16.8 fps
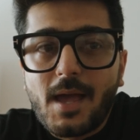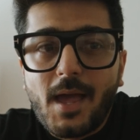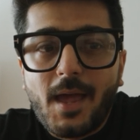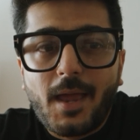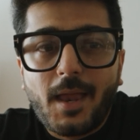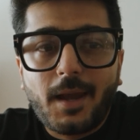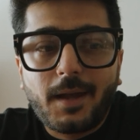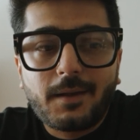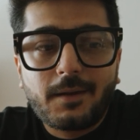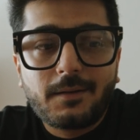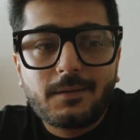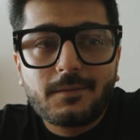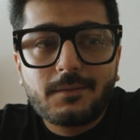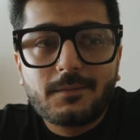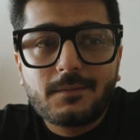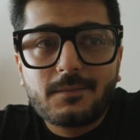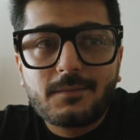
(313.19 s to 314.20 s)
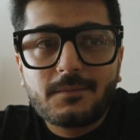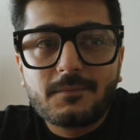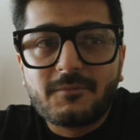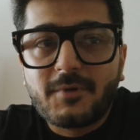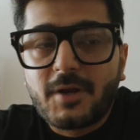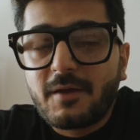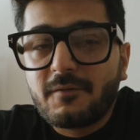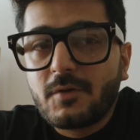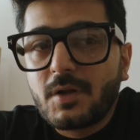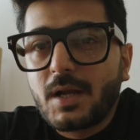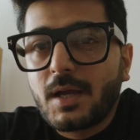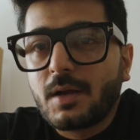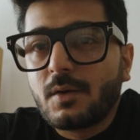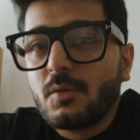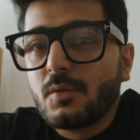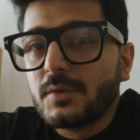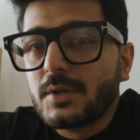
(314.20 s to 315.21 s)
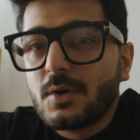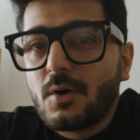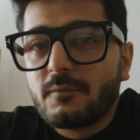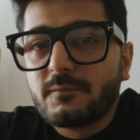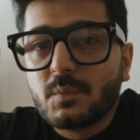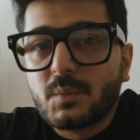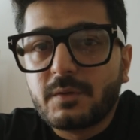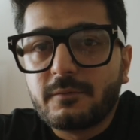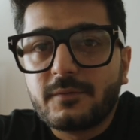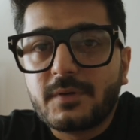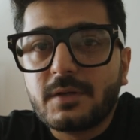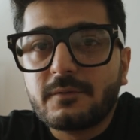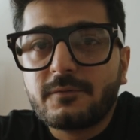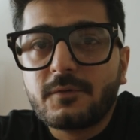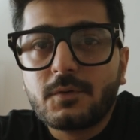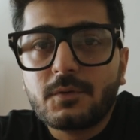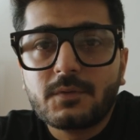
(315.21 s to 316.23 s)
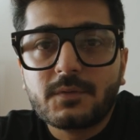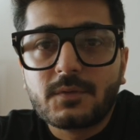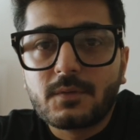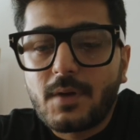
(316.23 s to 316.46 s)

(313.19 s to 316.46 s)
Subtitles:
and wherever I go they offer me free food,